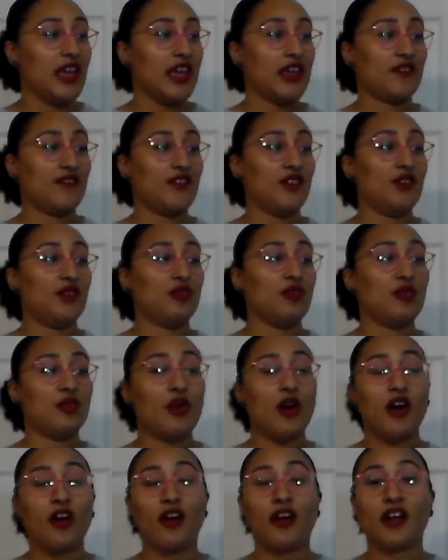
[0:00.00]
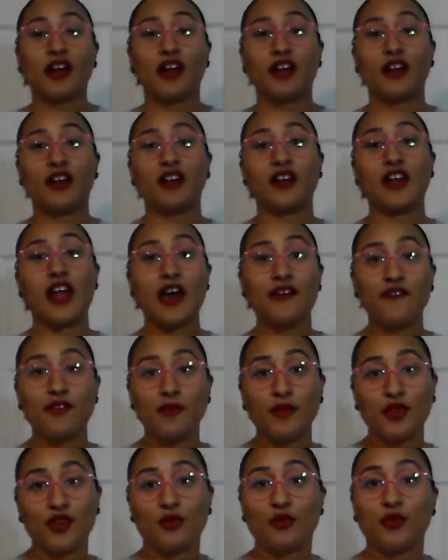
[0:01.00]
If you are not
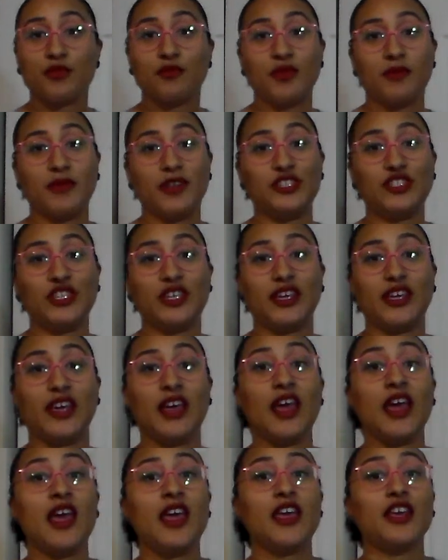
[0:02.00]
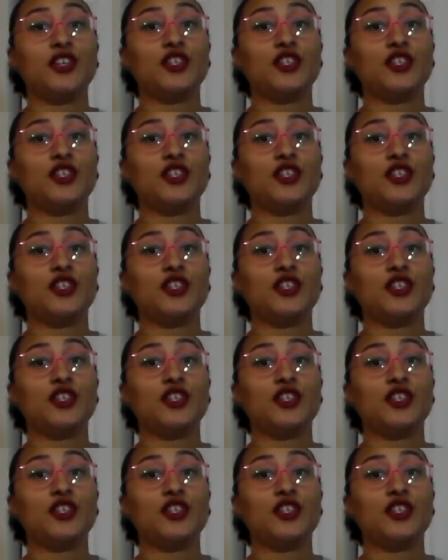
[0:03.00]
familiar with Mimi G,